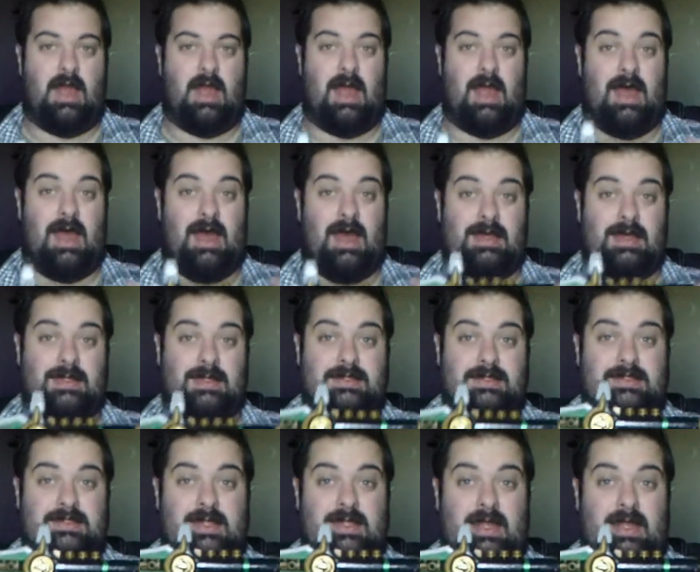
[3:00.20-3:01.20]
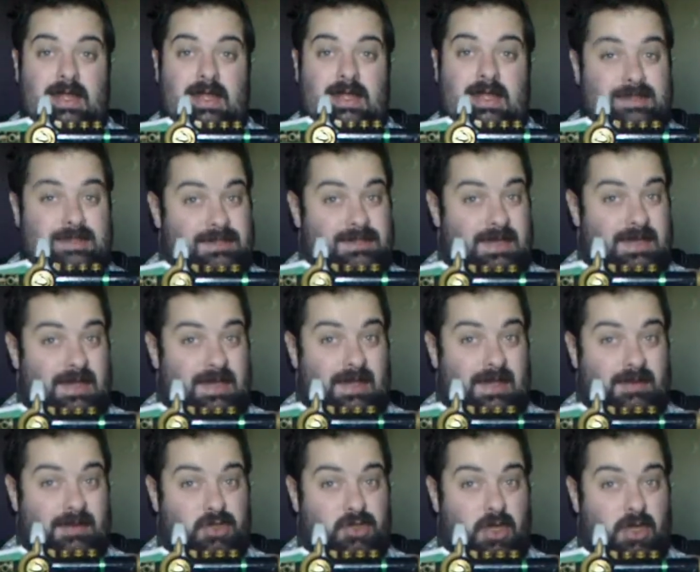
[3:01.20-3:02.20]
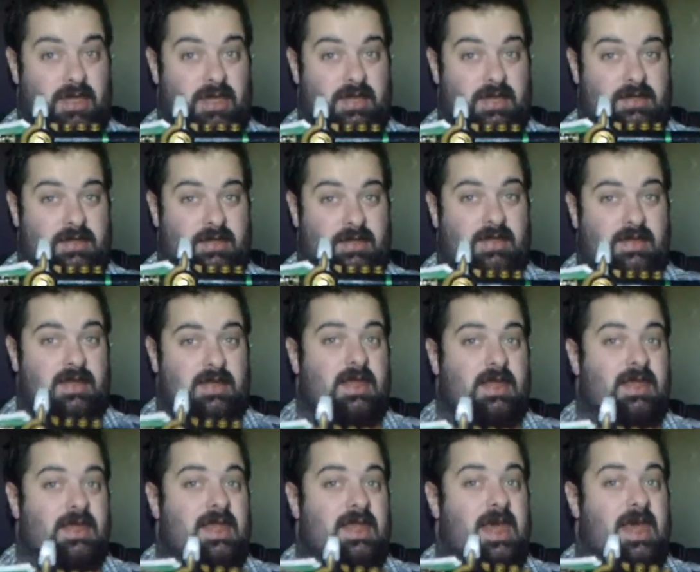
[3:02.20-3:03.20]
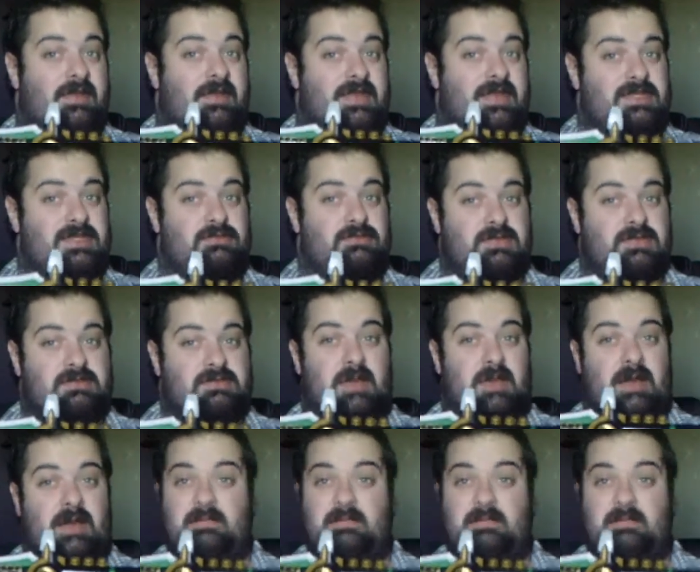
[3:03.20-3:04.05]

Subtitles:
and it's electronic. Now this was my